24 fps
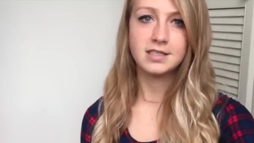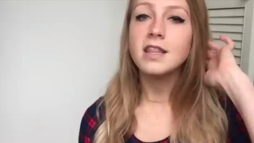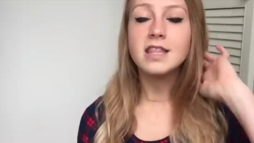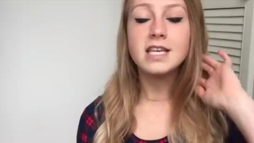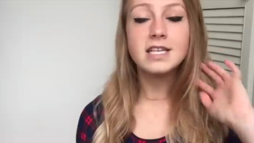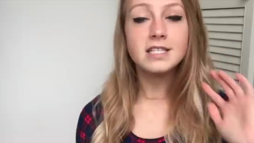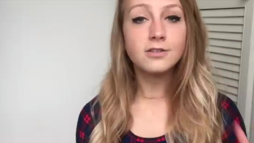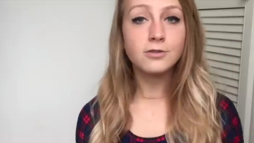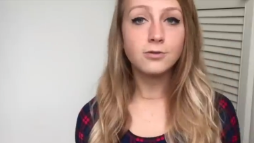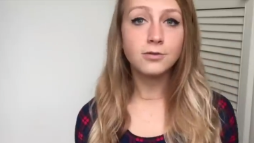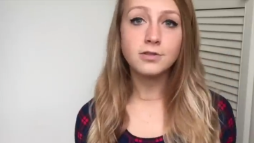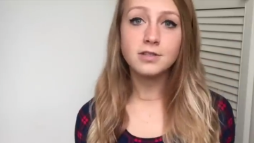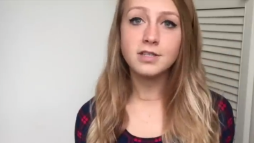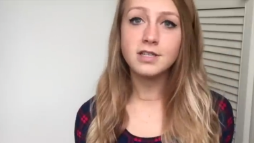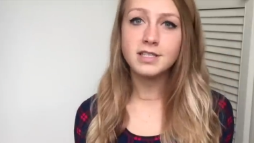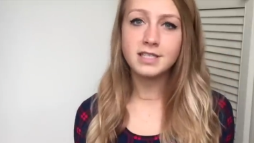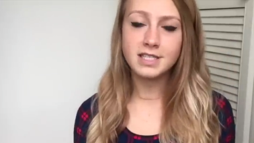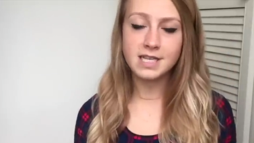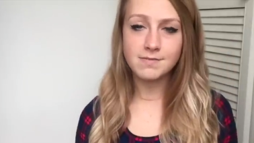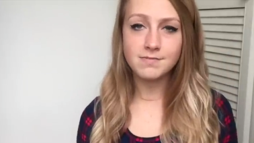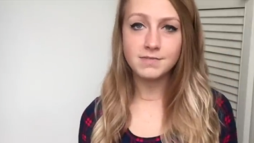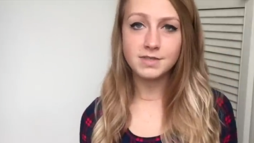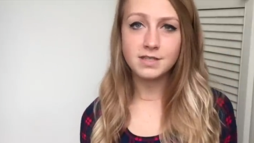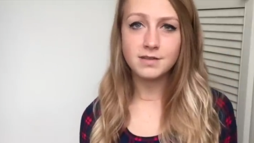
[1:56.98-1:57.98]
This
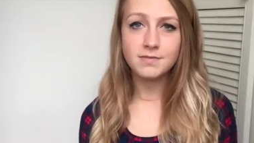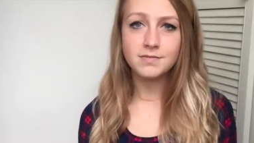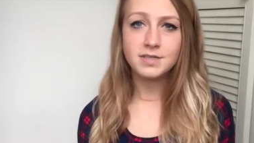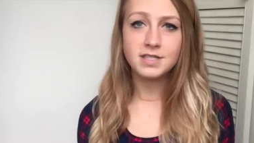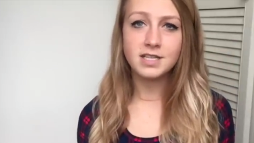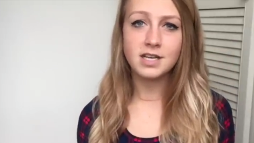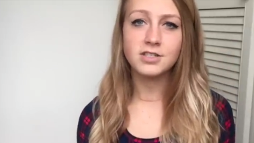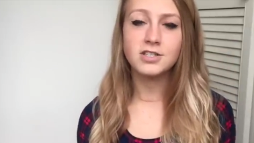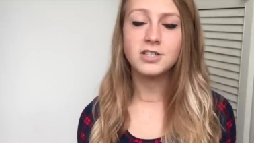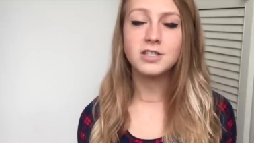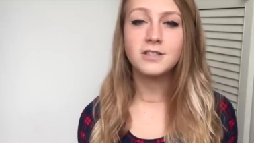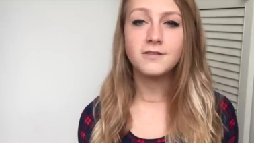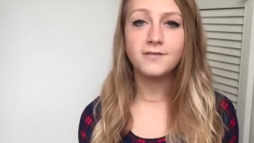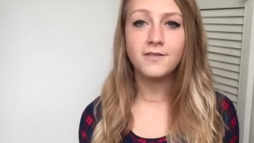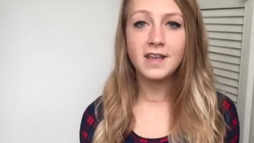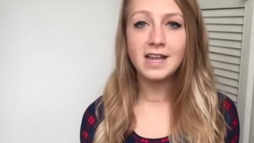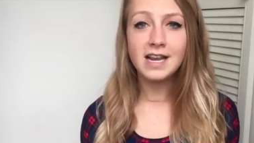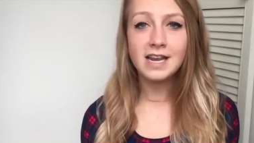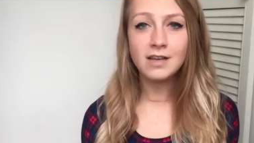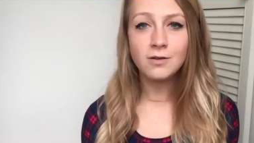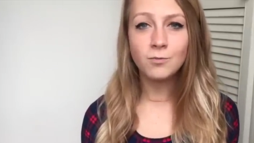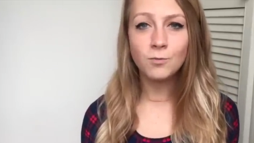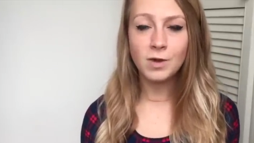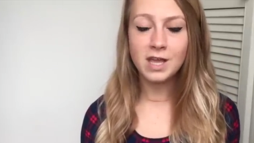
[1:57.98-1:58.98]
causes symptoms such as
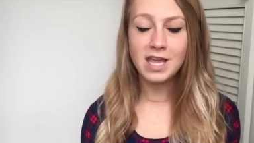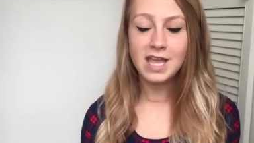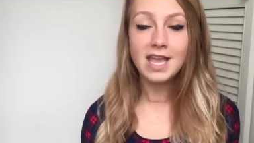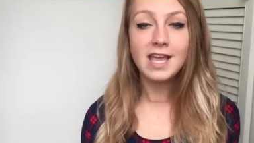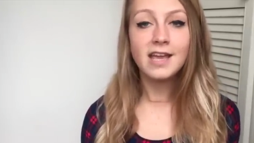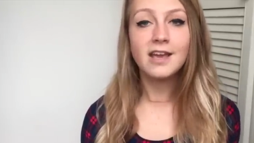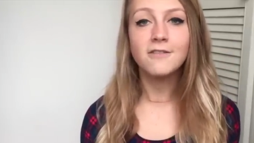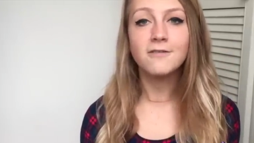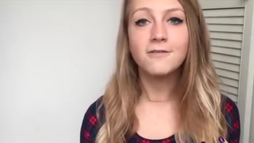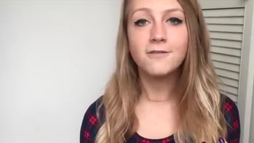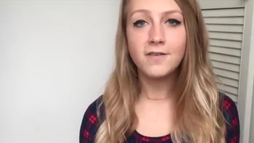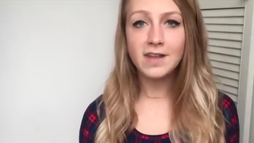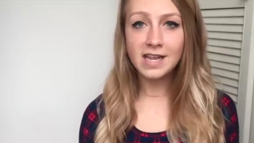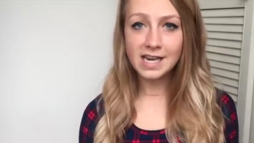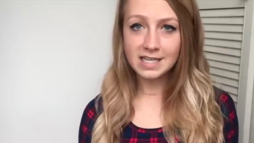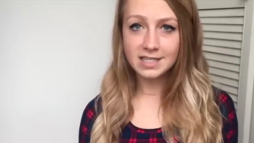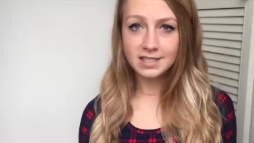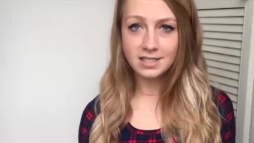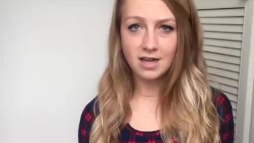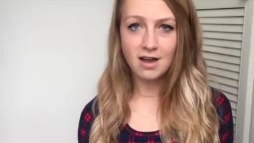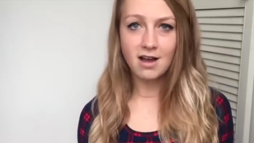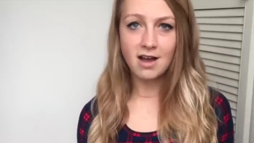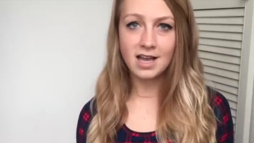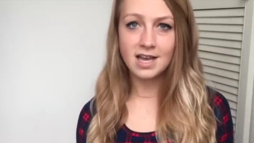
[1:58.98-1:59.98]
feeling weak and
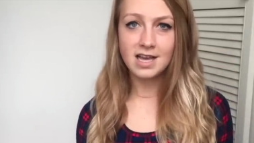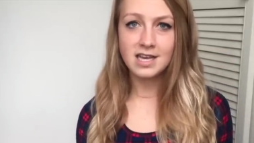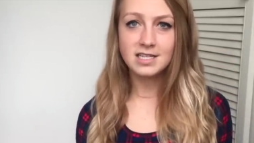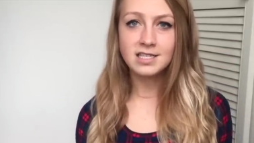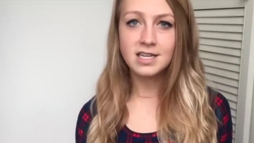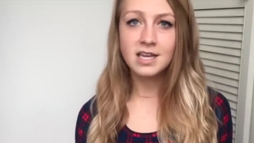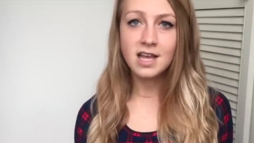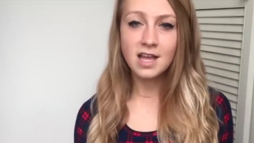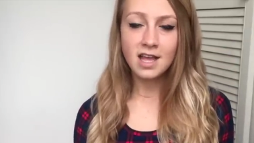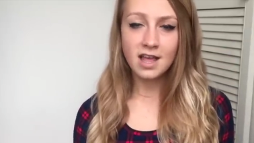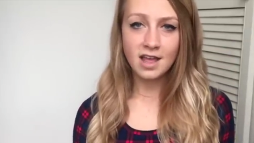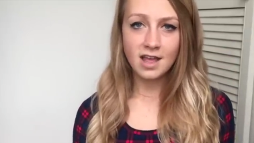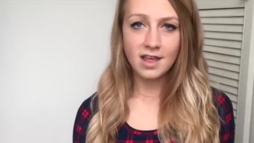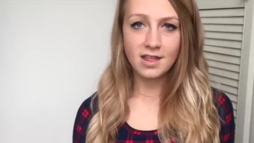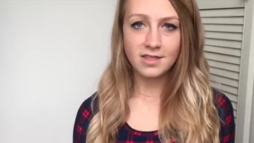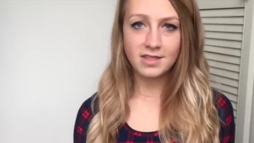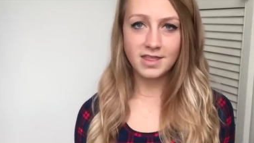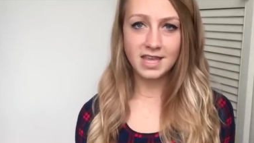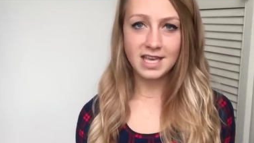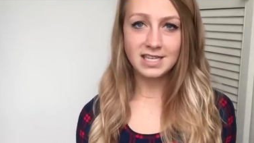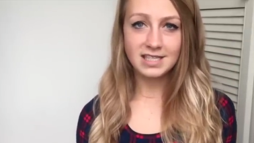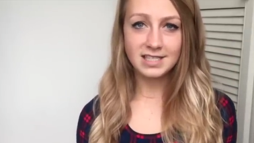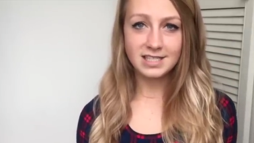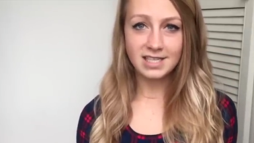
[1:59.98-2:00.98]
feeling tired,
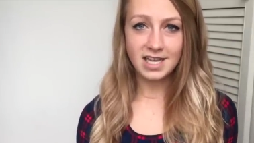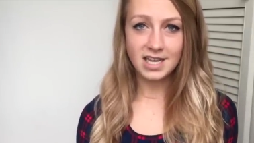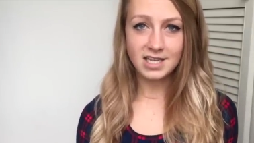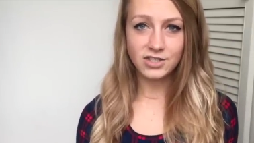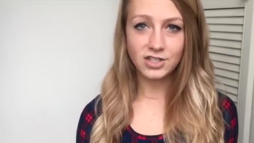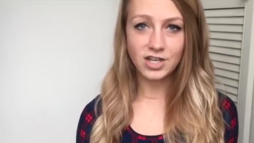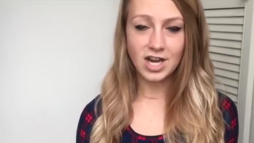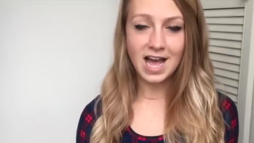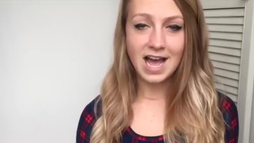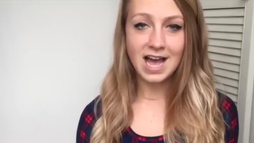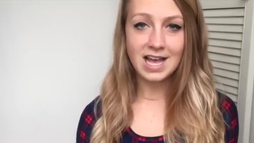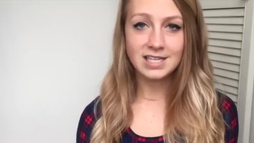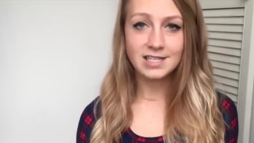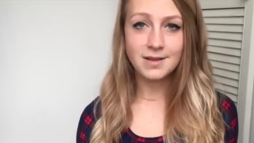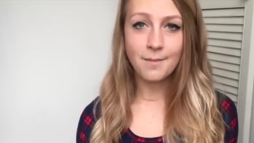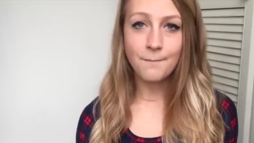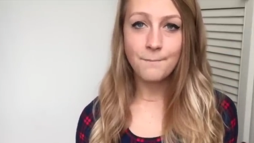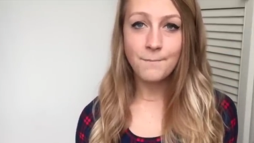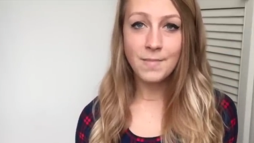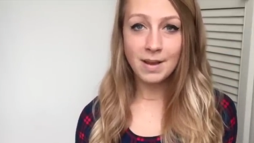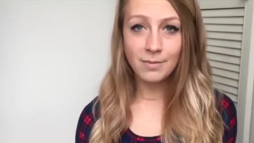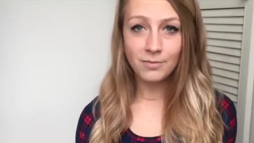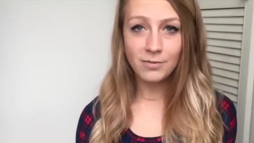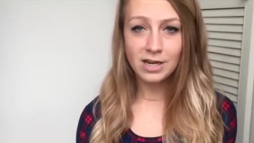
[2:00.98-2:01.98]
things such as
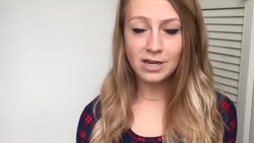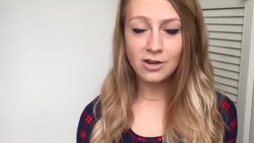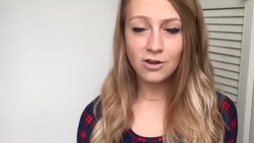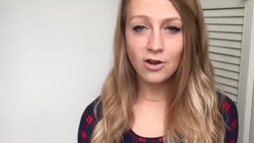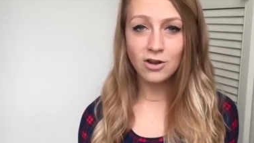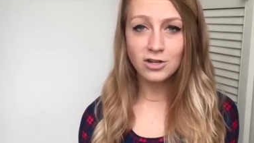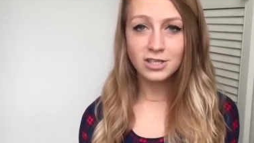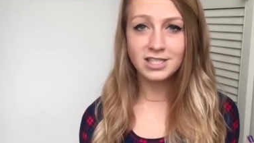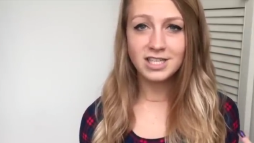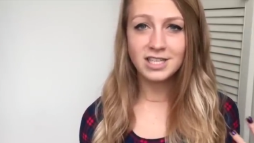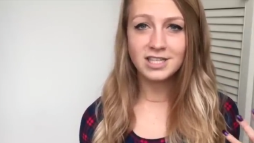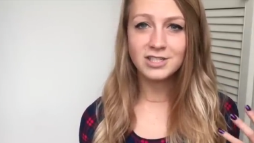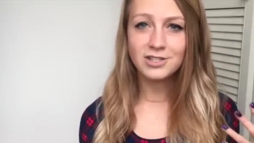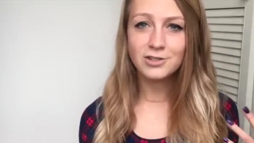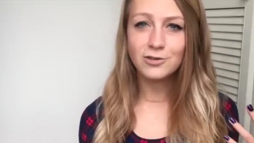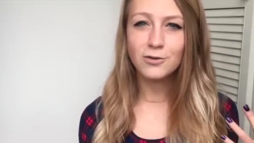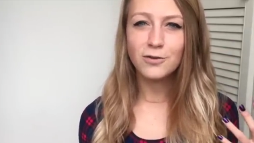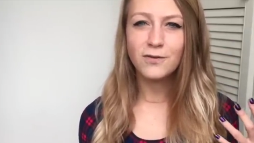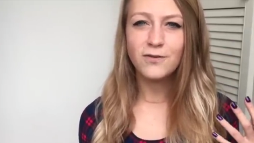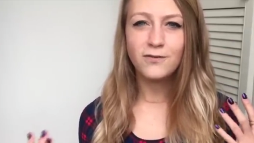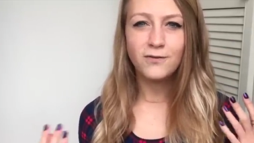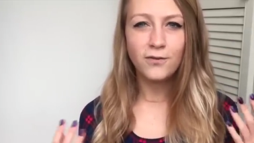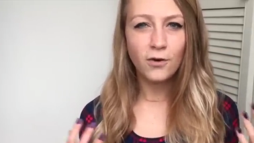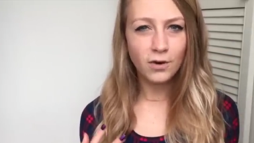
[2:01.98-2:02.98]
memory loss and
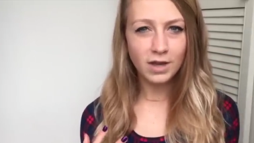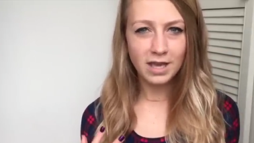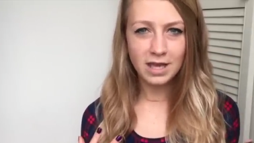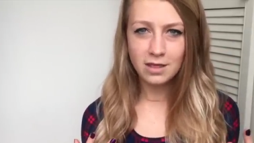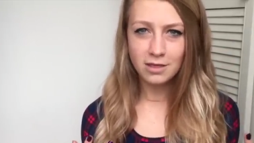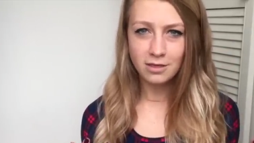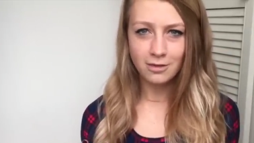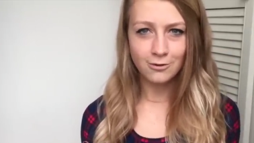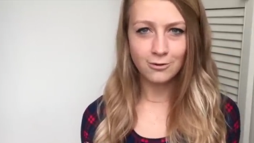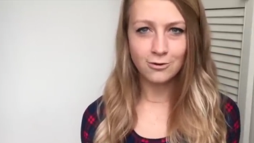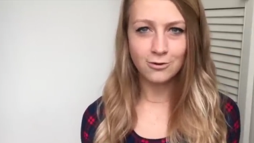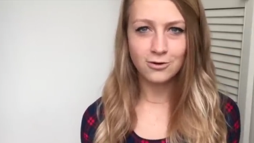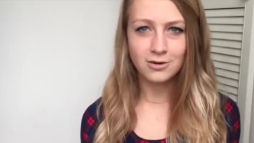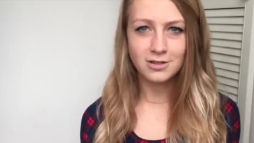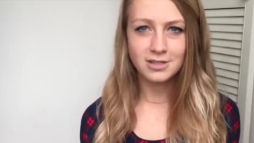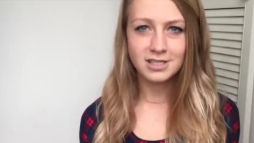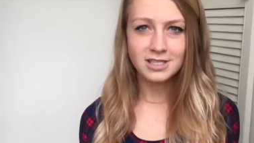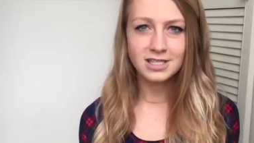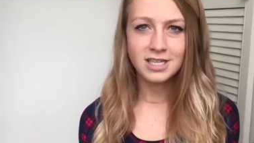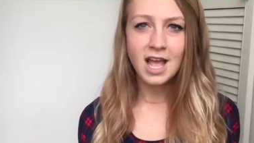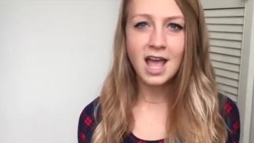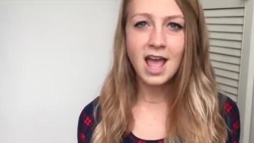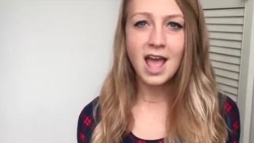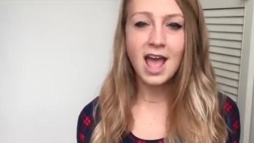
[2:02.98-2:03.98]
sort of foggy thoughts,